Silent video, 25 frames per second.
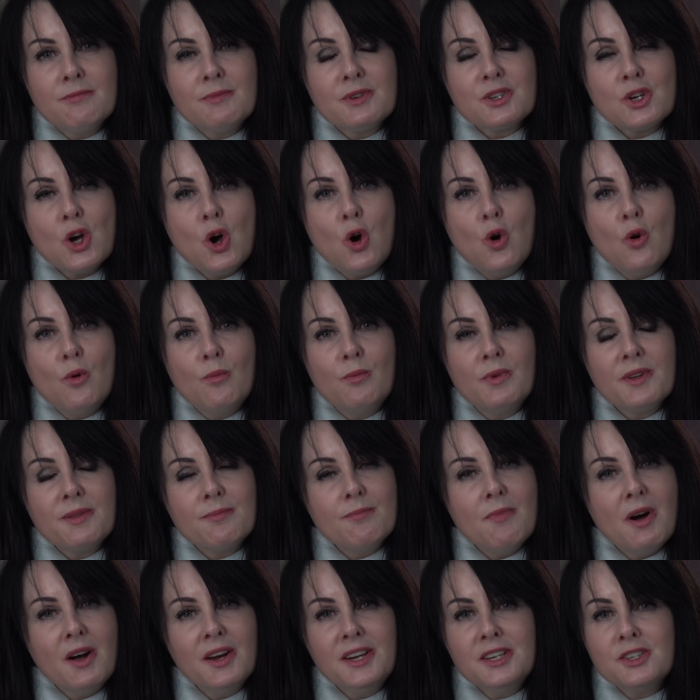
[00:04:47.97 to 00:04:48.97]
him at home
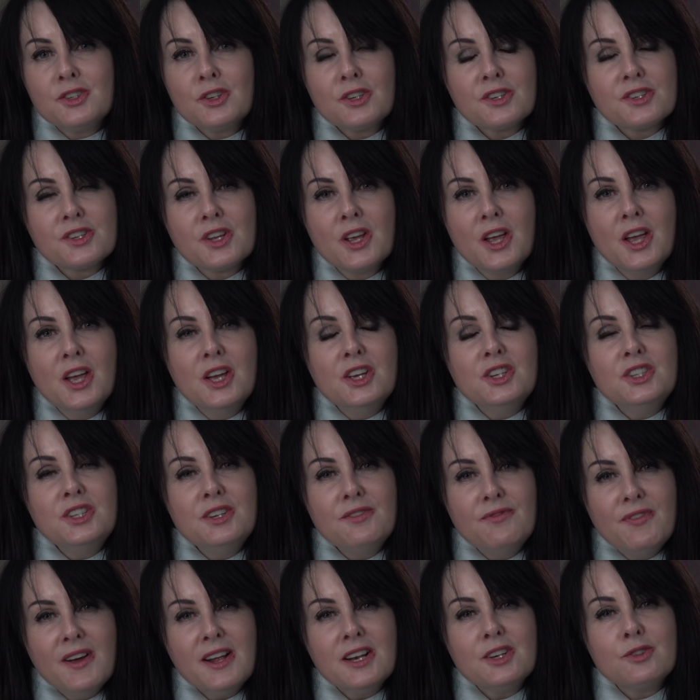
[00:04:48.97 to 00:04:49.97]
with minders,
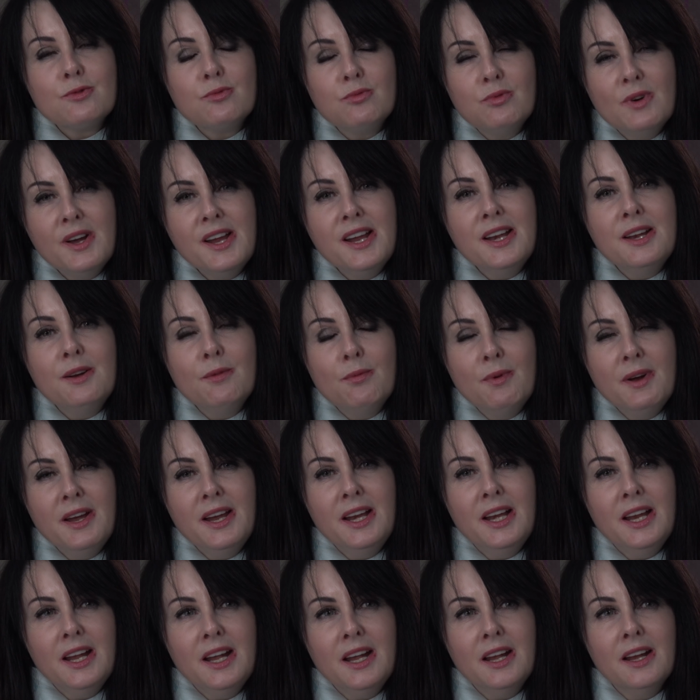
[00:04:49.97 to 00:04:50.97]
she felt really,
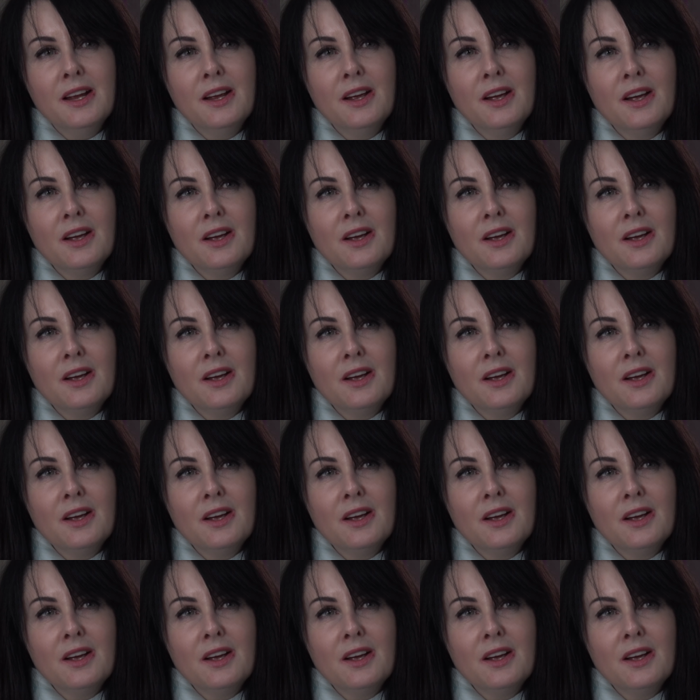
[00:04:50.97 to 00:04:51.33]
really